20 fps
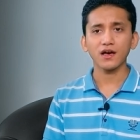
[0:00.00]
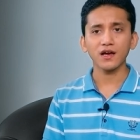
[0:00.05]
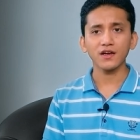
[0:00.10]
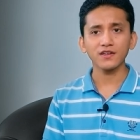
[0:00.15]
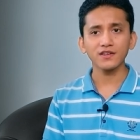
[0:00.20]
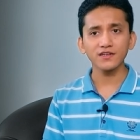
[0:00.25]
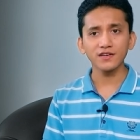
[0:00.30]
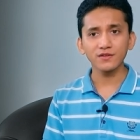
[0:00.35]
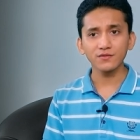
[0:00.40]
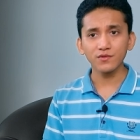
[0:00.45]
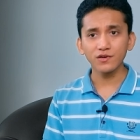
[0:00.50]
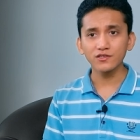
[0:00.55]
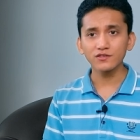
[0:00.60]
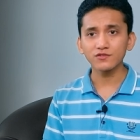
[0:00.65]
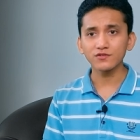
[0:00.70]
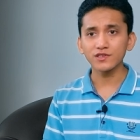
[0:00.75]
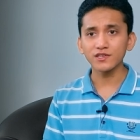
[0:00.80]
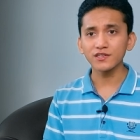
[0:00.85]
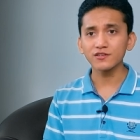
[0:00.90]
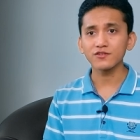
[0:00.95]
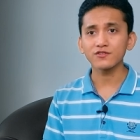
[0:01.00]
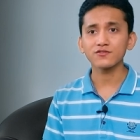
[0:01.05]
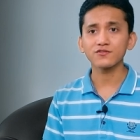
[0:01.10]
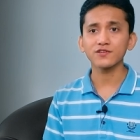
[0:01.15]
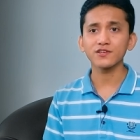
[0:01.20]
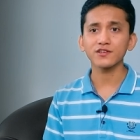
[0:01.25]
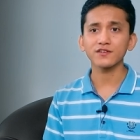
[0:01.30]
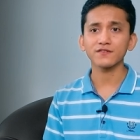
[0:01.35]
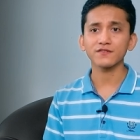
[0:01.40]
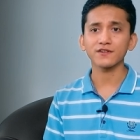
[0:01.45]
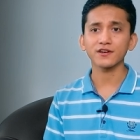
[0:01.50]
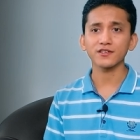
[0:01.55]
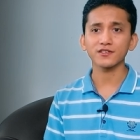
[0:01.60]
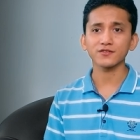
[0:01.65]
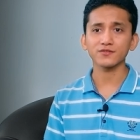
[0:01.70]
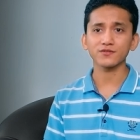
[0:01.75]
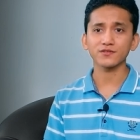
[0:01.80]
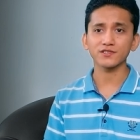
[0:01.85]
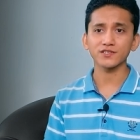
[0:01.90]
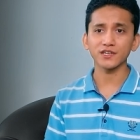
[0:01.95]
I didn't want to eat or drink of
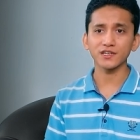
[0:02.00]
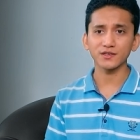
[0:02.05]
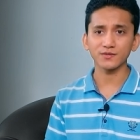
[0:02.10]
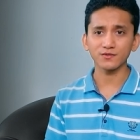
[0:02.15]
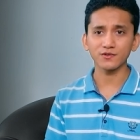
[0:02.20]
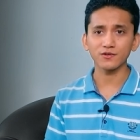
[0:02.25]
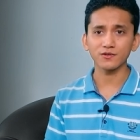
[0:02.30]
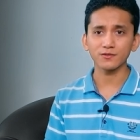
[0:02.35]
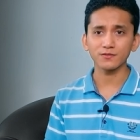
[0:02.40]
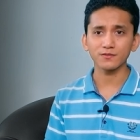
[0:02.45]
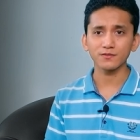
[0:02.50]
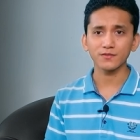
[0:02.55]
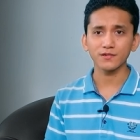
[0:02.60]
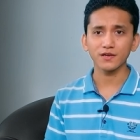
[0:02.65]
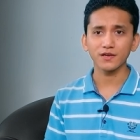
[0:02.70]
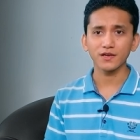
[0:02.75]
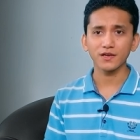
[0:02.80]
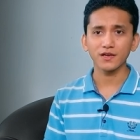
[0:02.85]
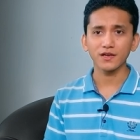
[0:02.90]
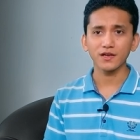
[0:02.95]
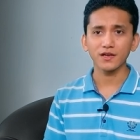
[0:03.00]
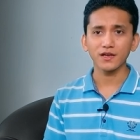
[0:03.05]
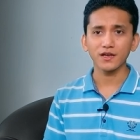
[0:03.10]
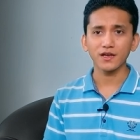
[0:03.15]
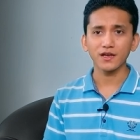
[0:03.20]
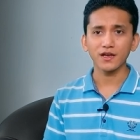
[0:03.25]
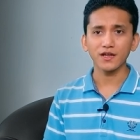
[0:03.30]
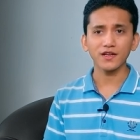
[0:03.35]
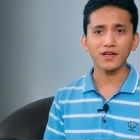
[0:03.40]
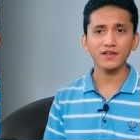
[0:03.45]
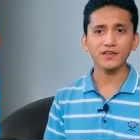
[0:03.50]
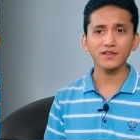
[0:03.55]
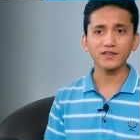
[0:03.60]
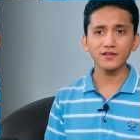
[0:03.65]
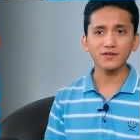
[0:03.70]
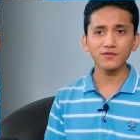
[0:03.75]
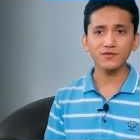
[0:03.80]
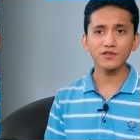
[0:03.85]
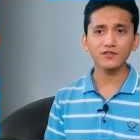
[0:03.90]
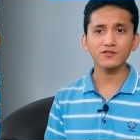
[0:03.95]
God's words anymore, and I
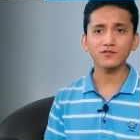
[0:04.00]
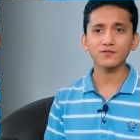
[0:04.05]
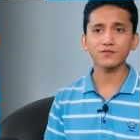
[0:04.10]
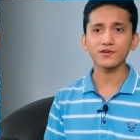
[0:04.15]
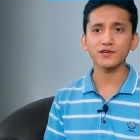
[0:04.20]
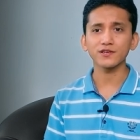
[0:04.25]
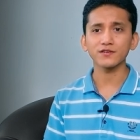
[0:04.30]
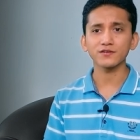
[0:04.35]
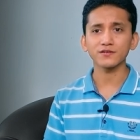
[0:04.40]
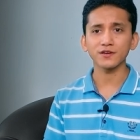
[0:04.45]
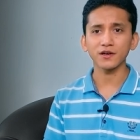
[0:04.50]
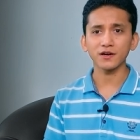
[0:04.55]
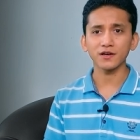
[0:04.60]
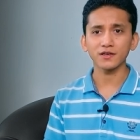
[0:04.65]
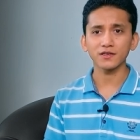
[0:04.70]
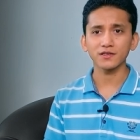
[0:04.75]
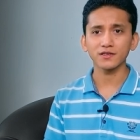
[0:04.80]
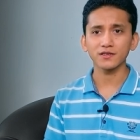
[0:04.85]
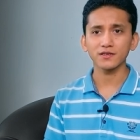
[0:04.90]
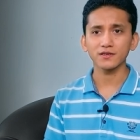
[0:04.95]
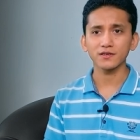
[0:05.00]
didn't want to pray to God.